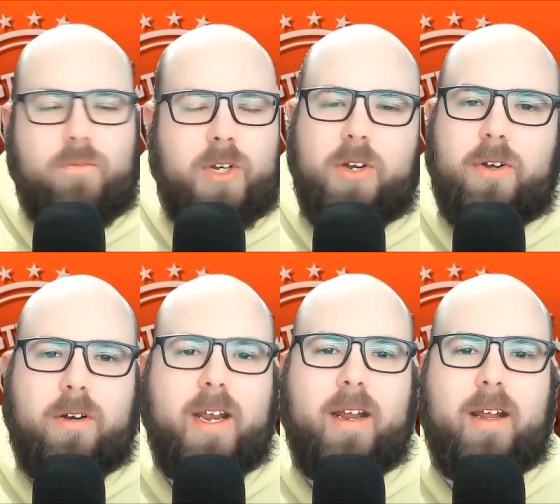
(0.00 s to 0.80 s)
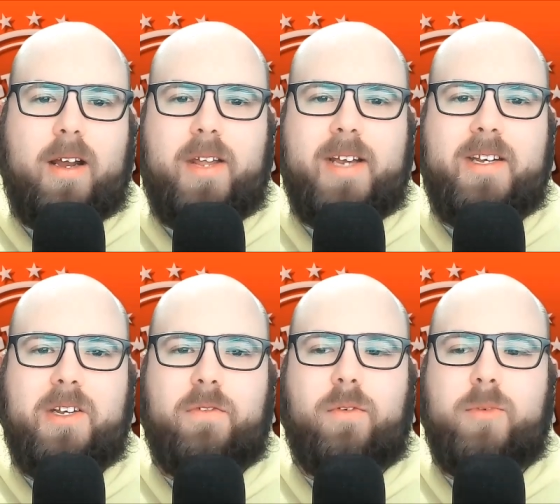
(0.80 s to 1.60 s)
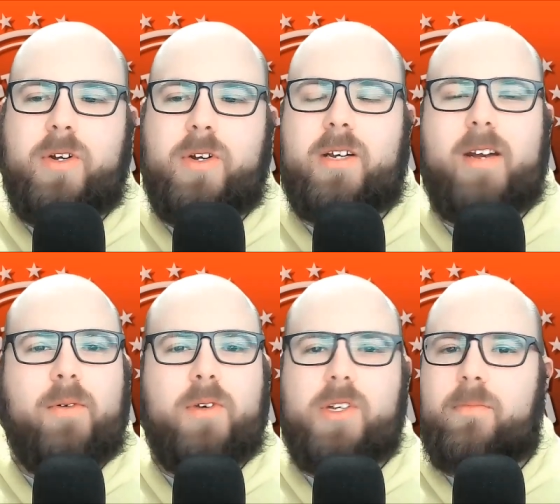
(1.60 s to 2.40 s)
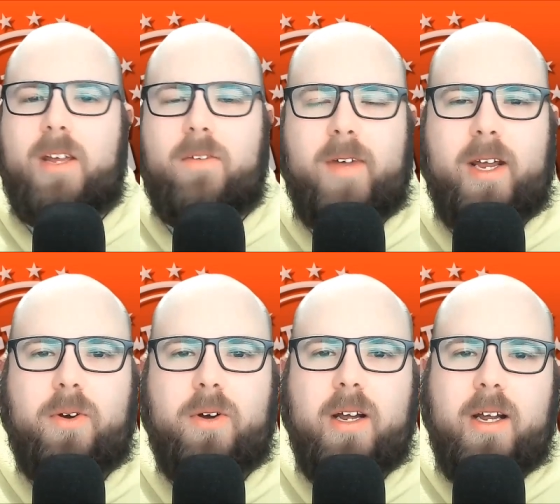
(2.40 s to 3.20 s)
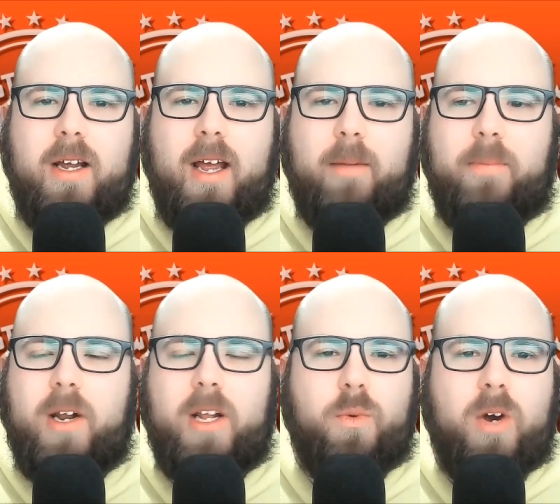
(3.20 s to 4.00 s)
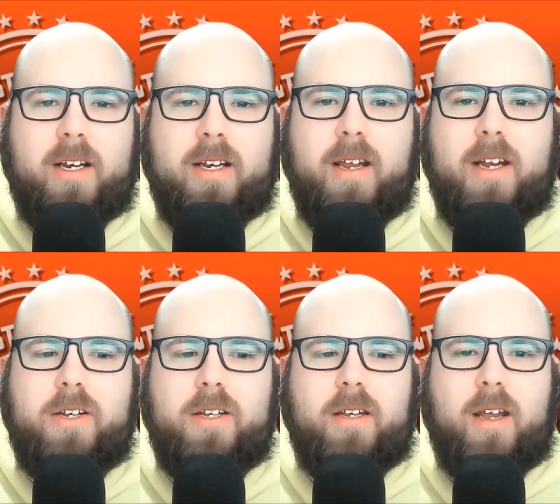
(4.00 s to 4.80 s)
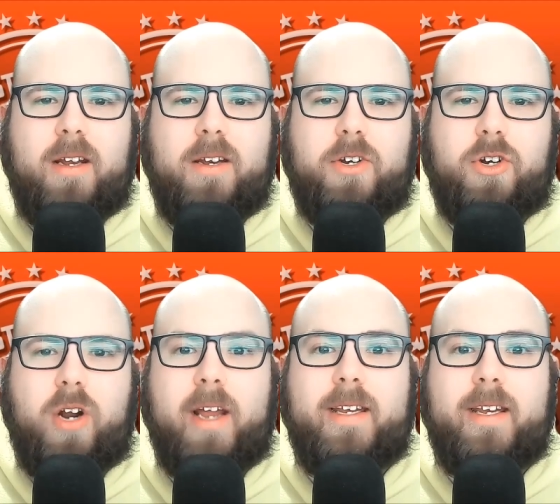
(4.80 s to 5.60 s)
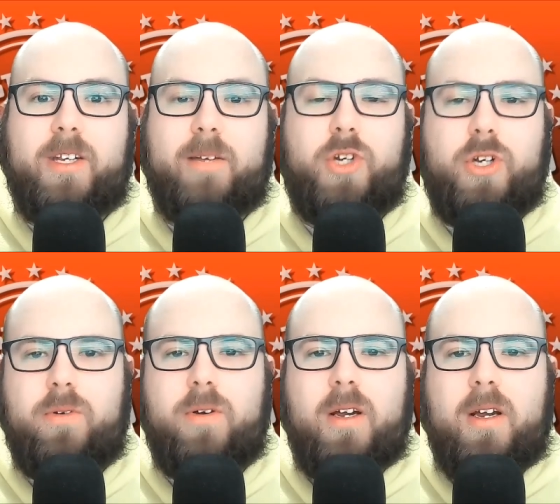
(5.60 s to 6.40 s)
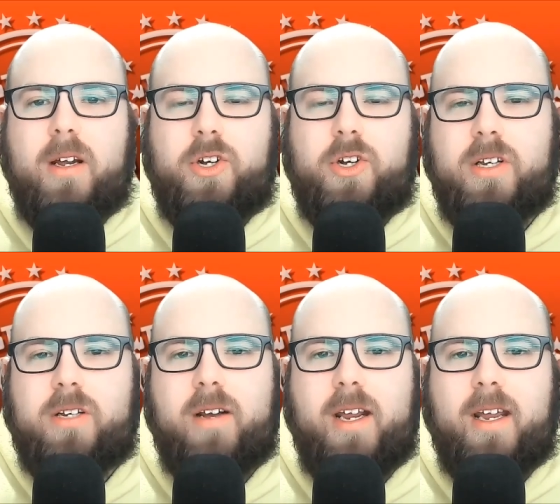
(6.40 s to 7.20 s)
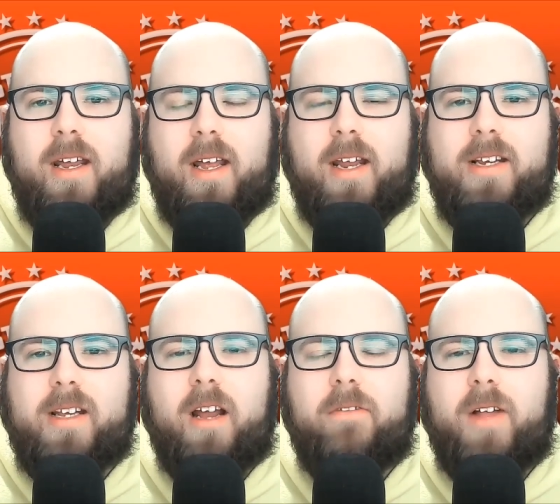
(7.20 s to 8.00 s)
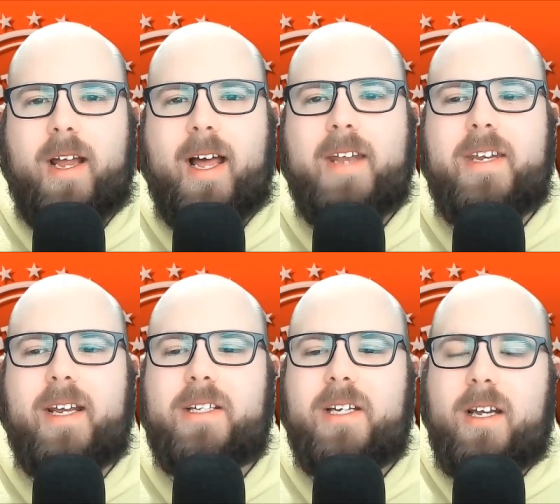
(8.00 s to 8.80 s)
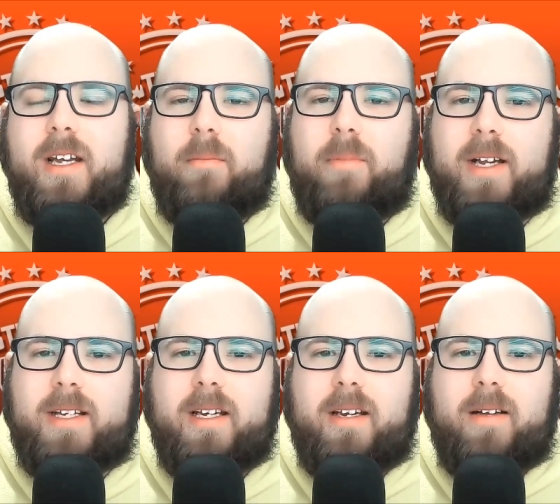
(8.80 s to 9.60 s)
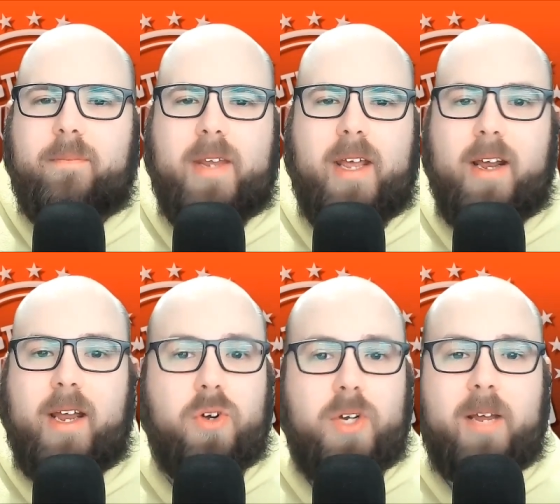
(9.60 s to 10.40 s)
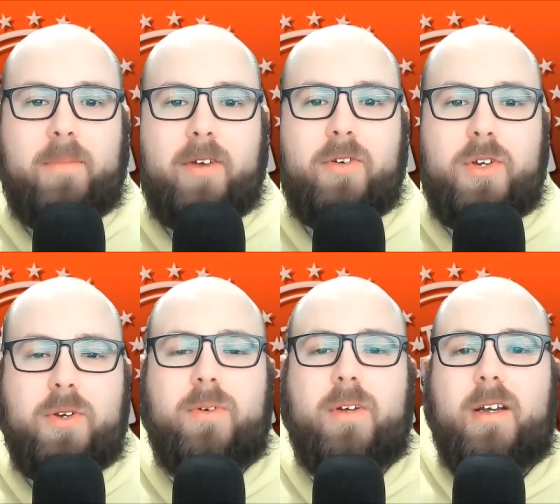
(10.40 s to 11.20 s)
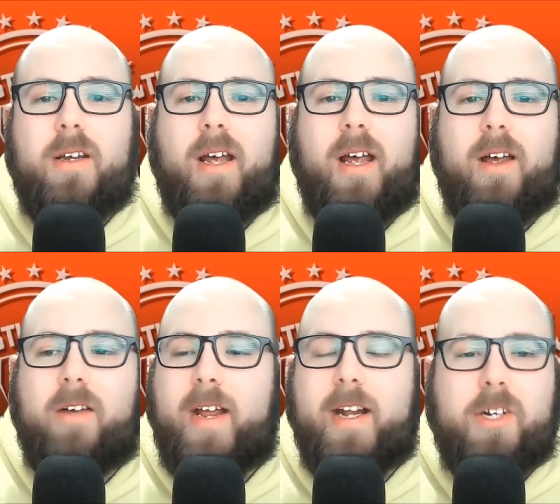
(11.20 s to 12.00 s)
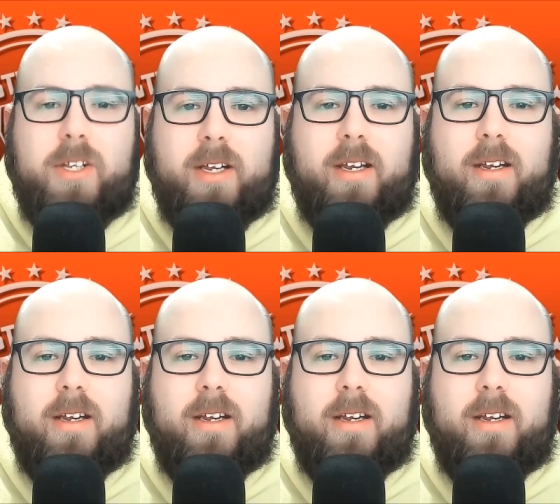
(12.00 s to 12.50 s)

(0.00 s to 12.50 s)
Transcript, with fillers: we saw great athleticism from Judas Gray. We saw Mickey Vago uh, putting in the work and, and, and trying to subdue Judas Gray and his high flying antics. But it all came down to uh, eventually